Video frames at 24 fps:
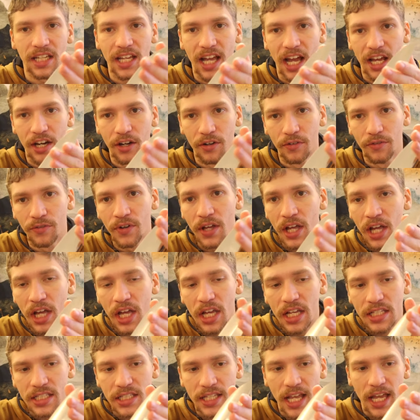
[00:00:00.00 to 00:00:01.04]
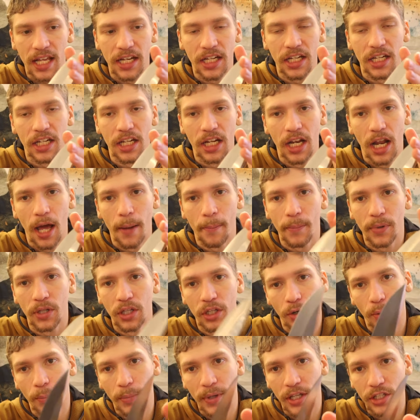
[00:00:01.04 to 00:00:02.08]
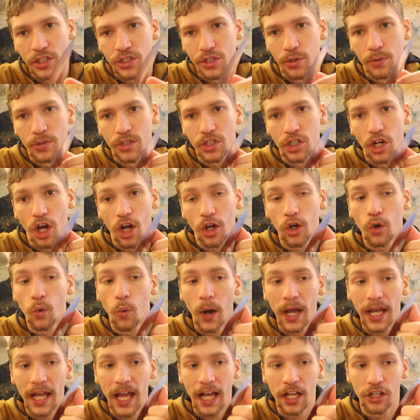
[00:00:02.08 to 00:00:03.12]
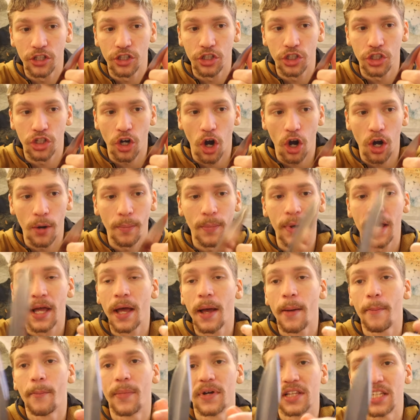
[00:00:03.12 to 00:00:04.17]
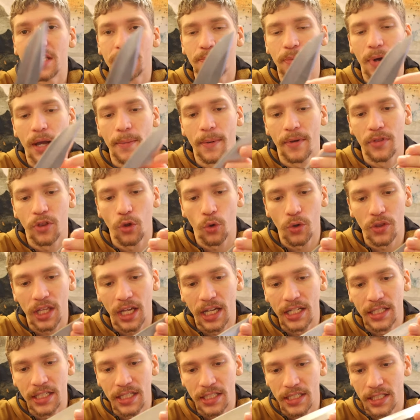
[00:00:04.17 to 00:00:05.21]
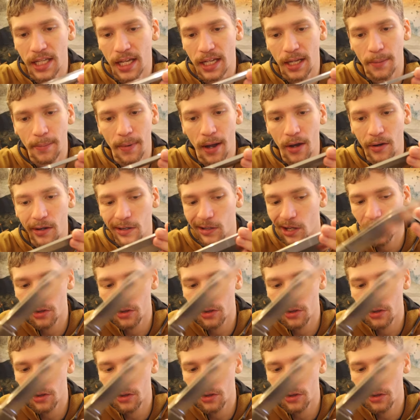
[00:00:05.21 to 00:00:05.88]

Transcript: and kind of sanded it up a little bit so it's not quite as sharp, but that's probably about the only thing I dislike about it.